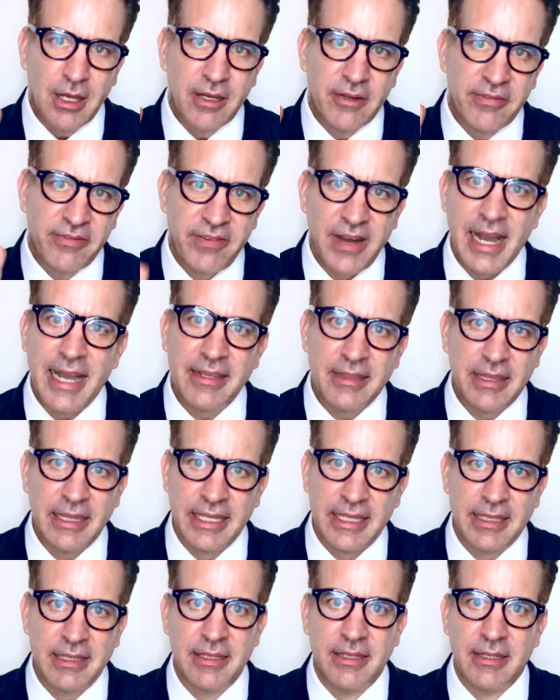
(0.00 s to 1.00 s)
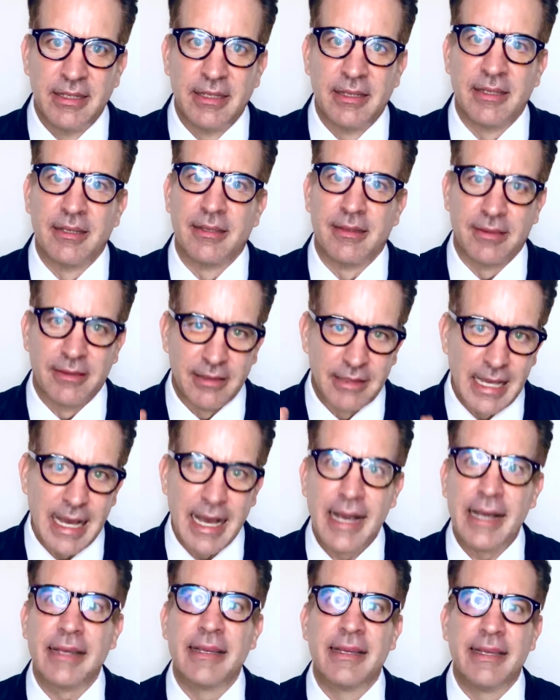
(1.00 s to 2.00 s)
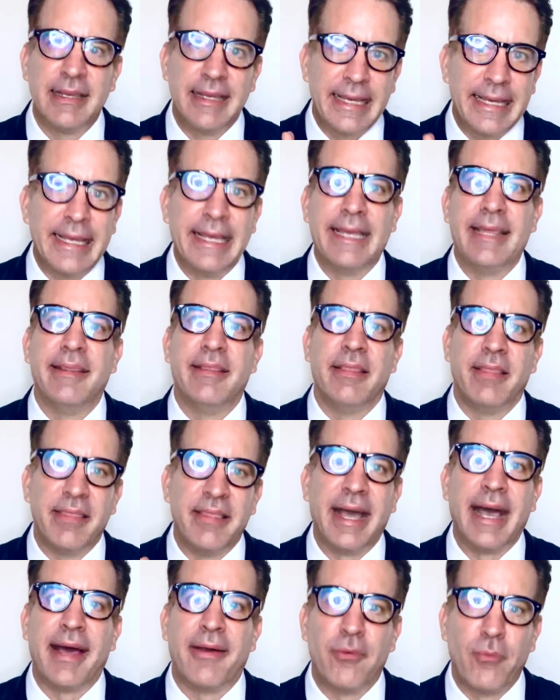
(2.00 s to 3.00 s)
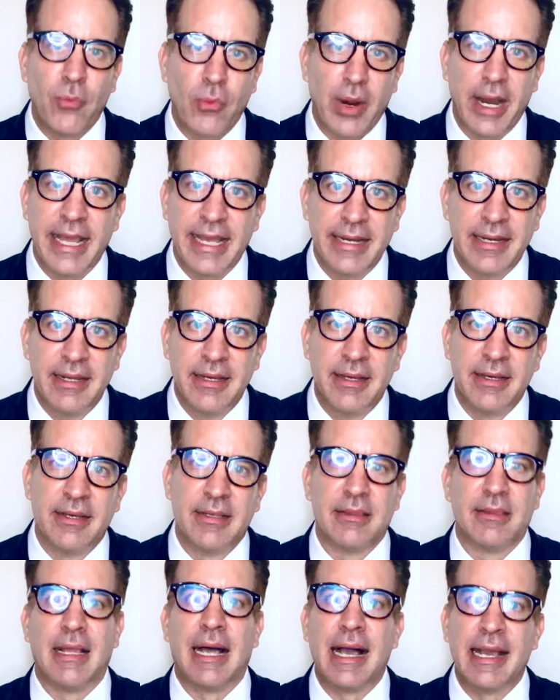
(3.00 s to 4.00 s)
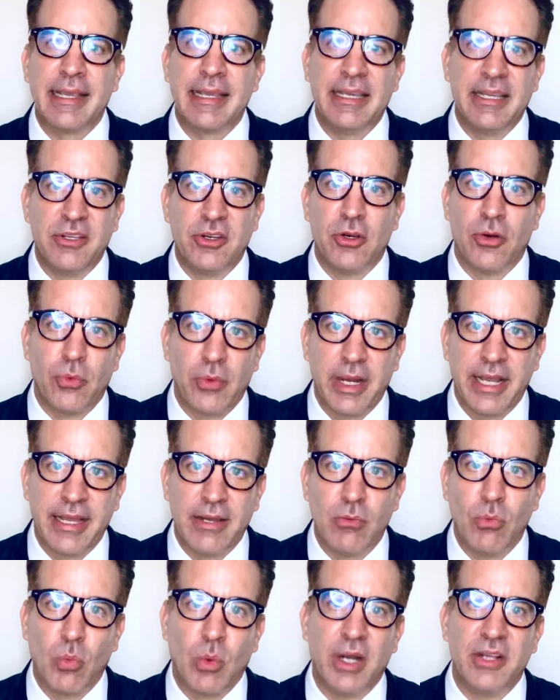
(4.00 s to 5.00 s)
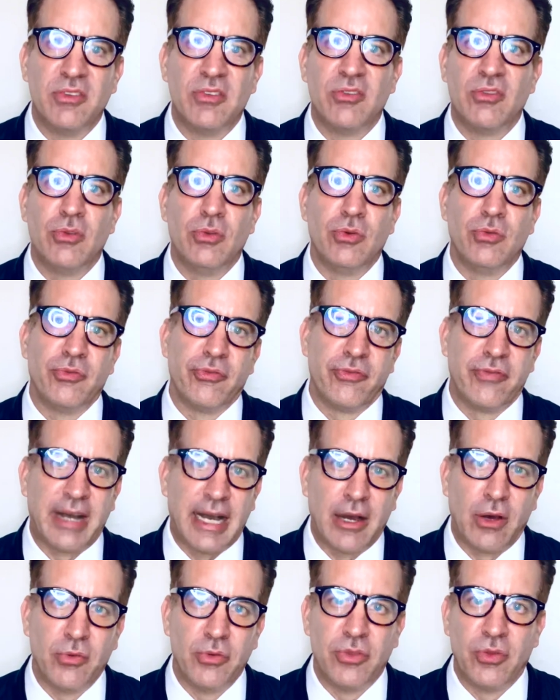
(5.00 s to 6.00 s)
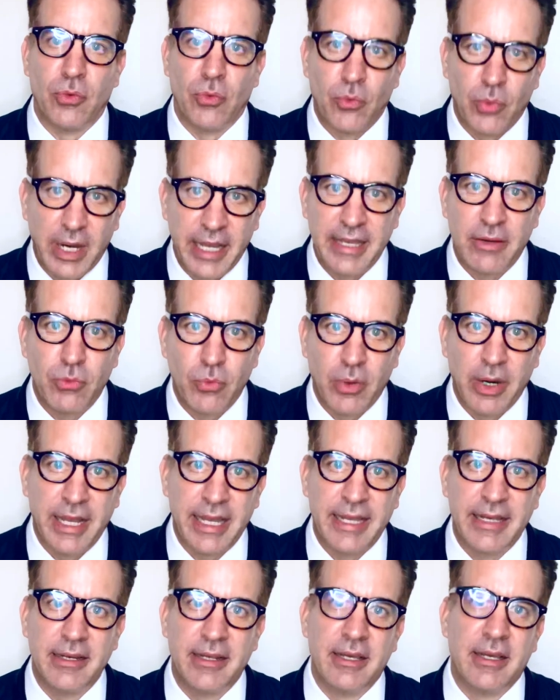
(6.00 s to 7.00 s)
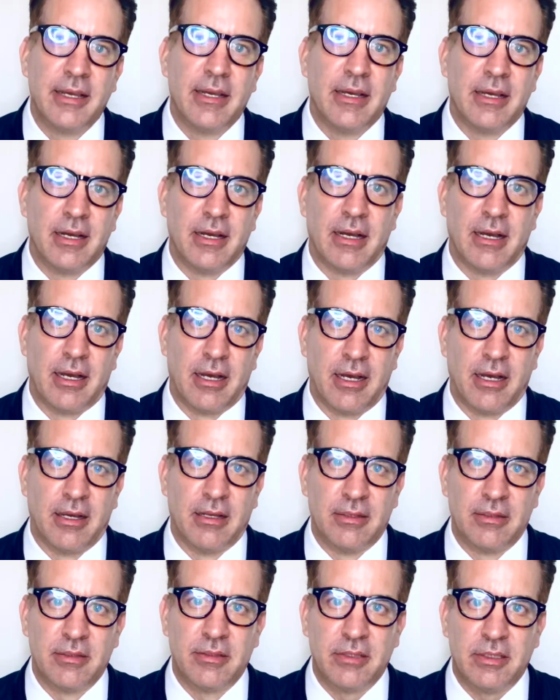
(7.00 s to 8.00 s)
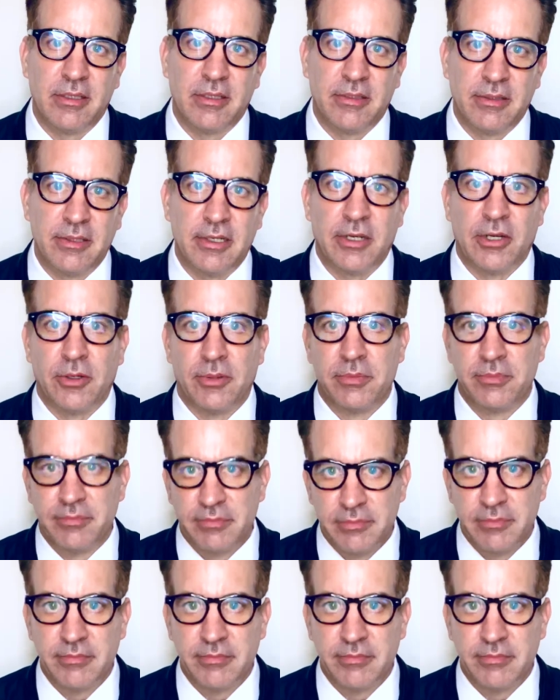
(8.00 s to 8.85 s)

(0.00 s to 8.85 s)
Finally, lock in that rate. Locking your rate once you've found the right rate, you know,